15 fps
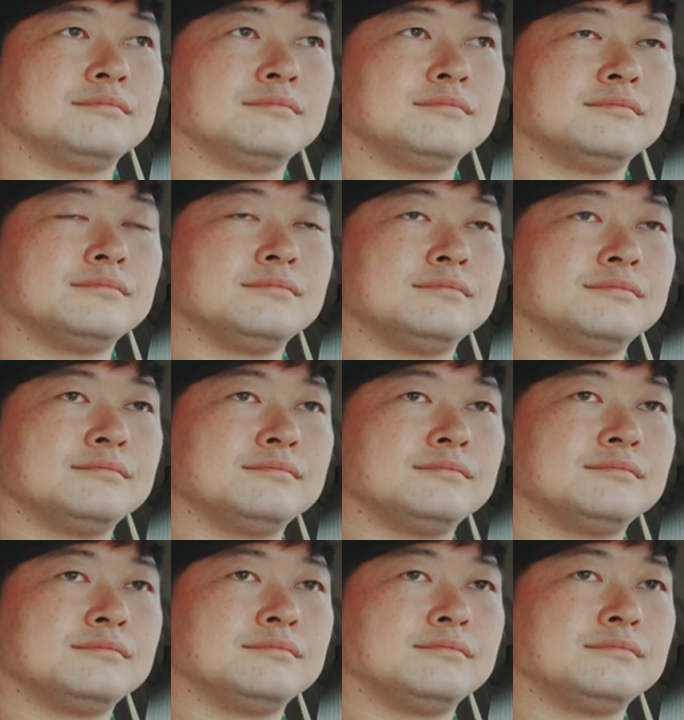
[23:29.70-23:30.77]

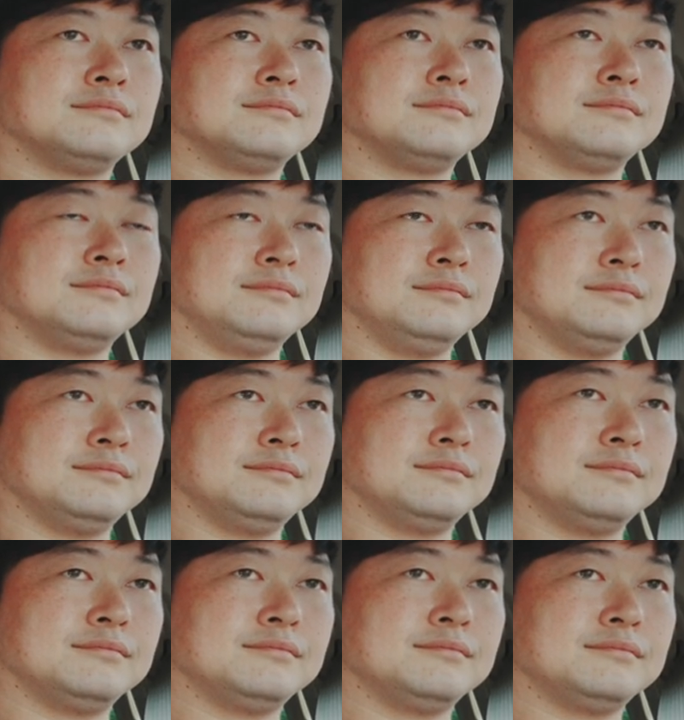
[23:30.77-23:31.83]

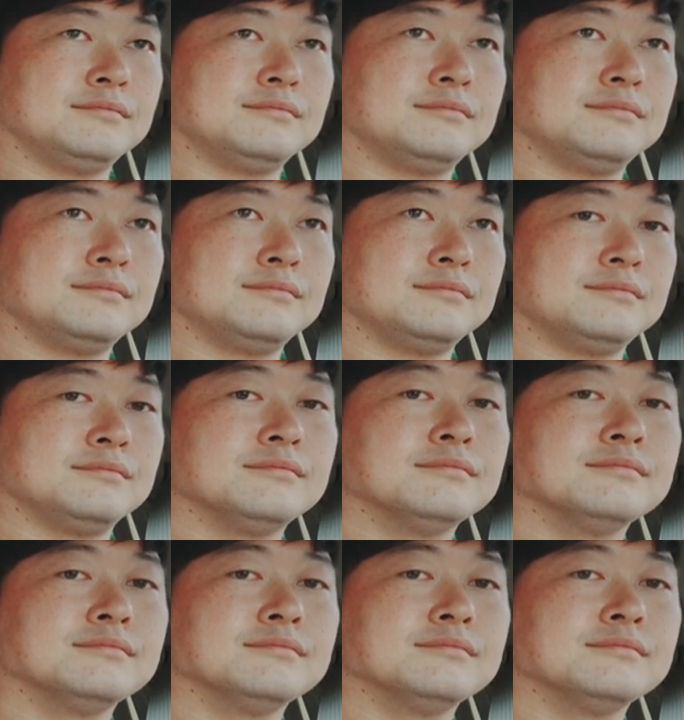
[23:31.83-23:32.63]
(silent)